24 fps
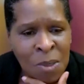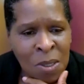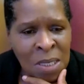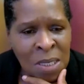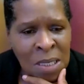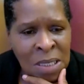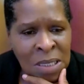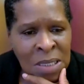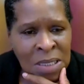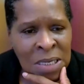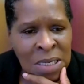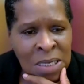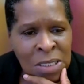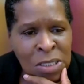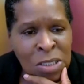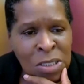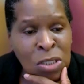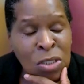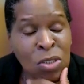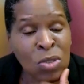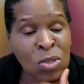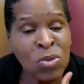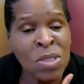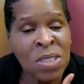it needs to
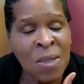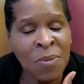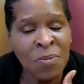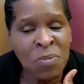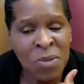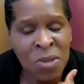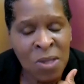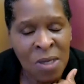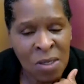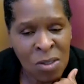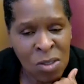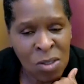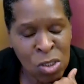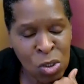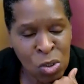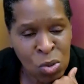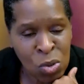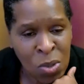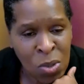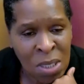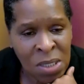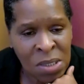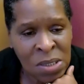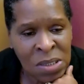do something
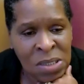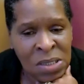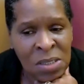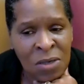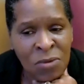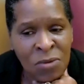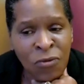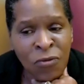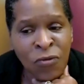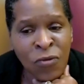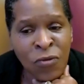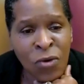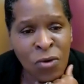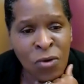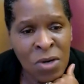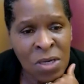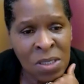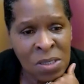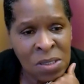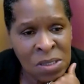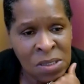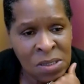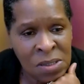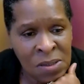to us and for
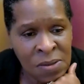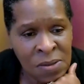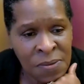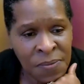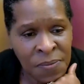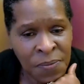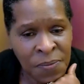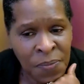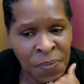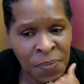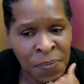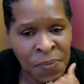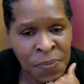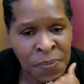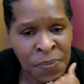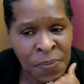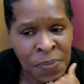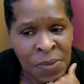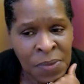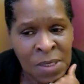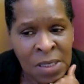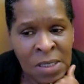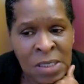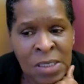us.
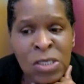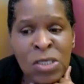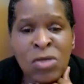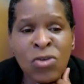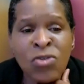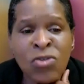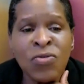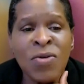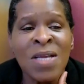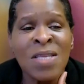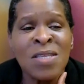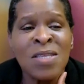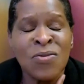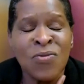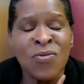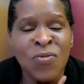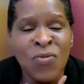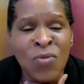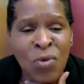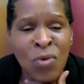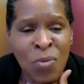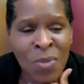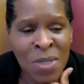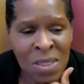It needs to
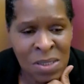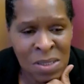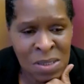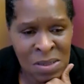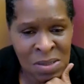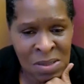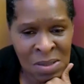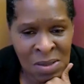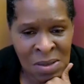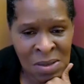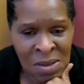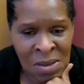transform us.